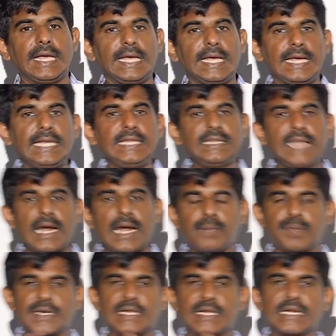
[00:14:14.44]
in that
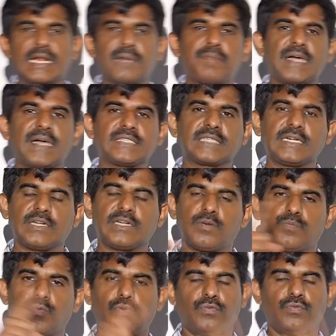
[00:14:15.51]
particular basket
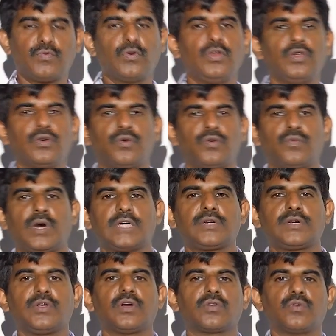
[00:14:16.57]
of portfolio what
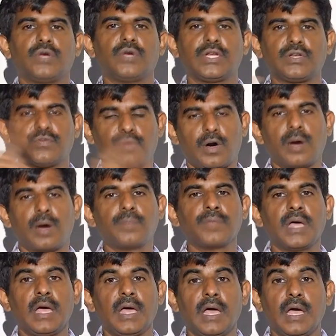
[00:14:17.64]
you are going to form,
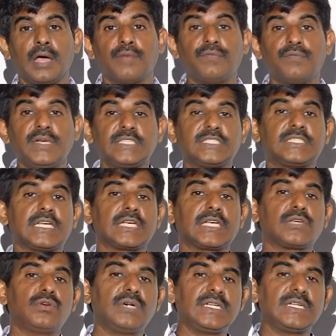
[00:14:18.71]
which
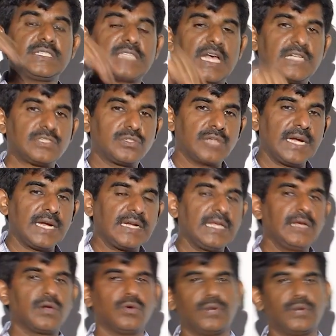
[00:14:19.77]
securities has to get
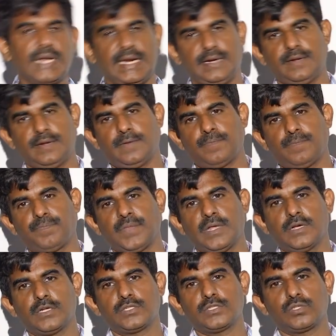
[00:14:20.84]
included.
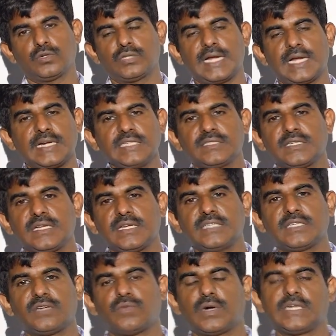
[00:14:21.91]
So that is the
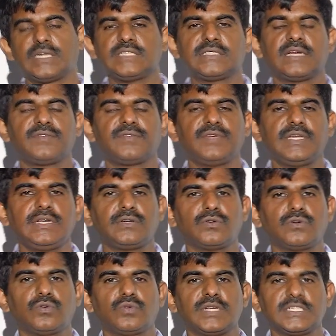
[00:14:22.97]
reason, what is that we need to
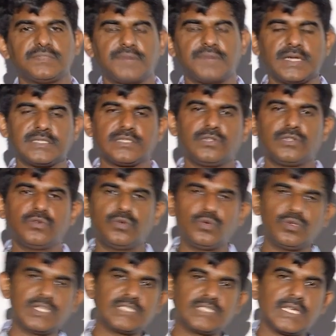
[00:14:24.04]
do is, first you
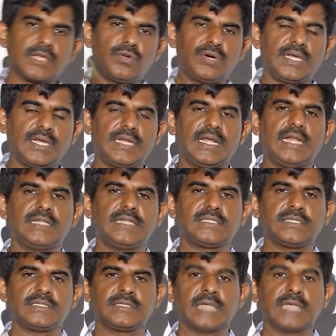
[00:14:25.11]
do the security
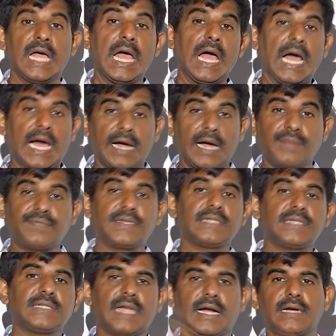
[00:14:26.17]
analysis, after
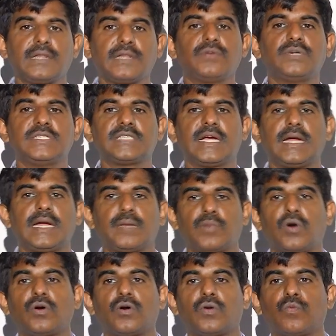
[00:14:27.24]
that you decide
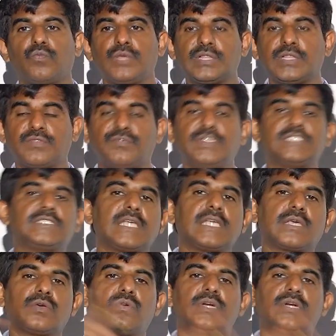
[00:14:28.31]
about with which
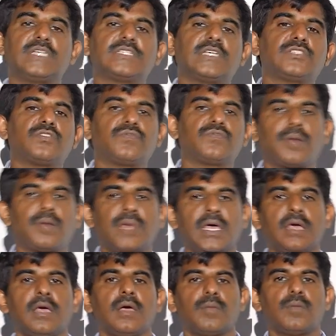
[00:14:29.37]
securities I should form
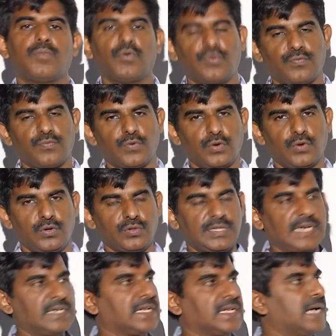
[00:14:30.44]
a portfolio.
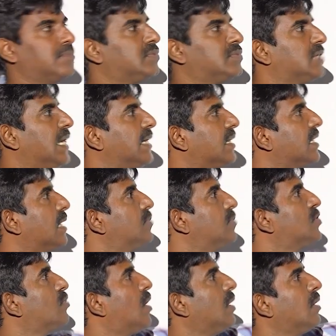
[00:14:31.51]
That comes later,
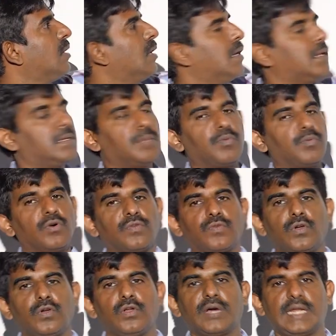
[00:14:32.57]
comes what? The
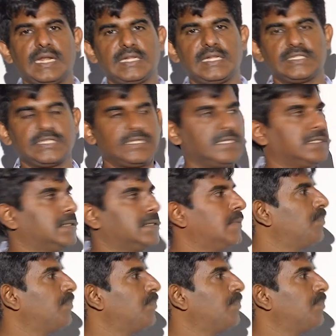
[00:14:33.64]
portfolio analysis.